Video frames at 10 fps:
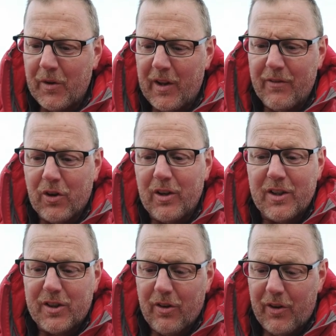that they've got
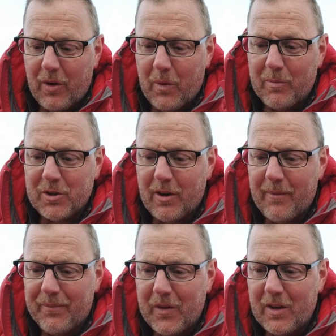listed on their
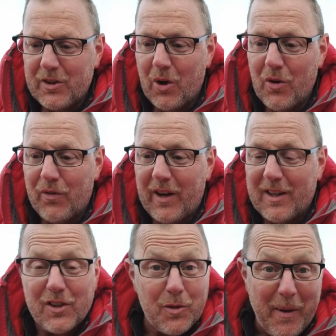website. So hopefully
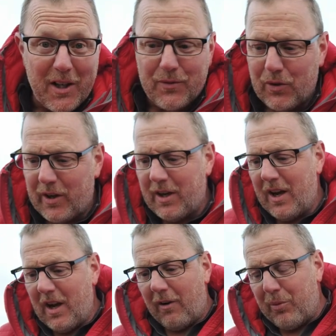there's a specs for you.
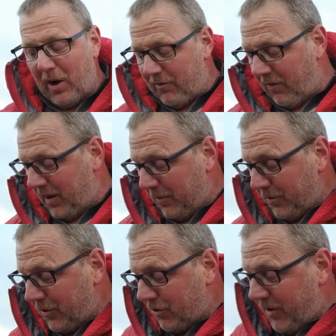I've put everything up
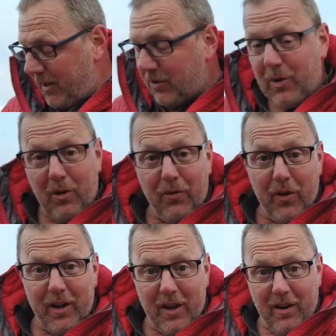on the screen as well
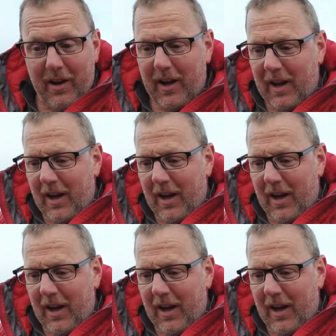for you, didn't I?